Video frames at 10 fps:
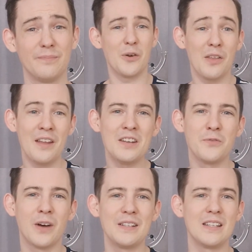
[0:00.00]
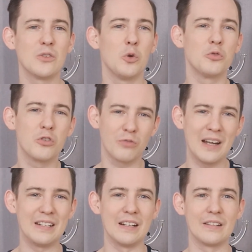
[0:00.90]
There are then devices called
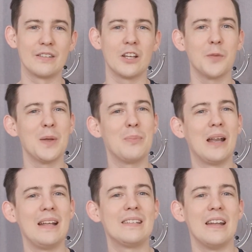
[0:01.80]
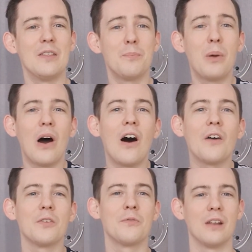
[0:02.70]
gratings that can be placed in the
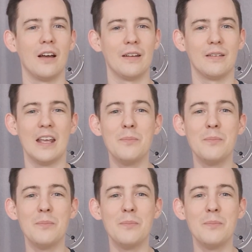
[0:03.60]
path of the light,